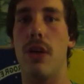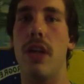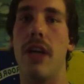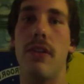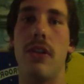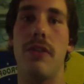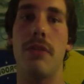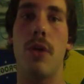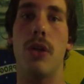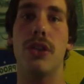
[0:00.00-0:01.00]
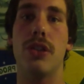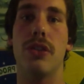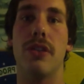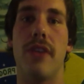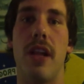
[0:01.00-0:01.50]
level of emotional
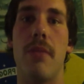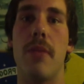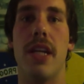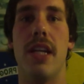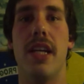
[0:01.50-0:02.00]
development.